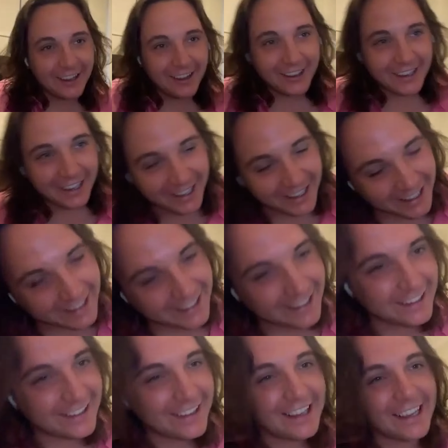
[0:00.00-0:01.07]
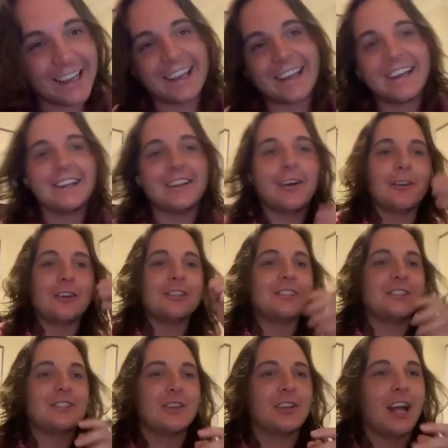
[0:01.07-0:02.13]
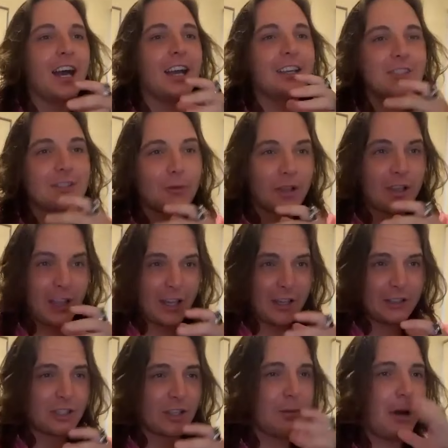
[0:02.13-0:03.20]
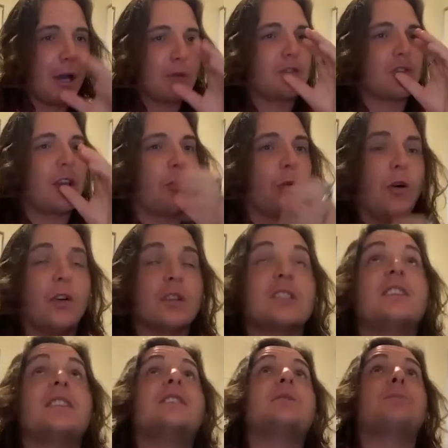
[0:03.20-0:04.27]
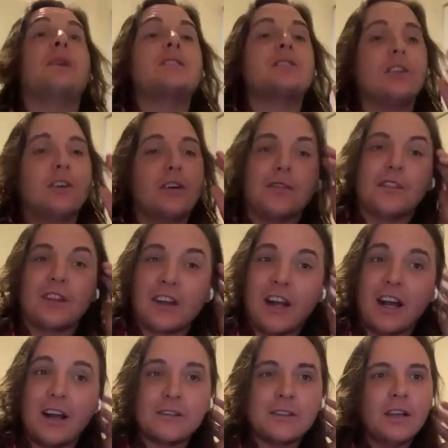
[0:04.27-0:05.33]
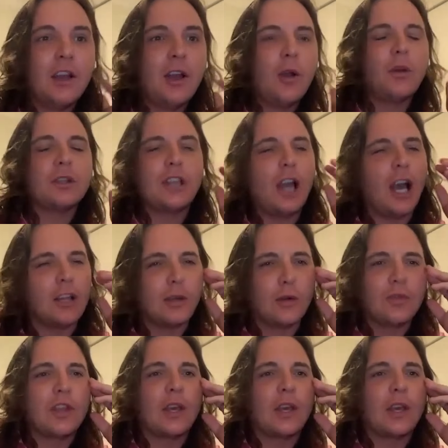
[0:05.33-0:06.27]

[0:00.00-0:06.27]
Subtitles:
Okay. No, he used to do that. He used to come out, drink water, and then spit it all over the crowd, which I don't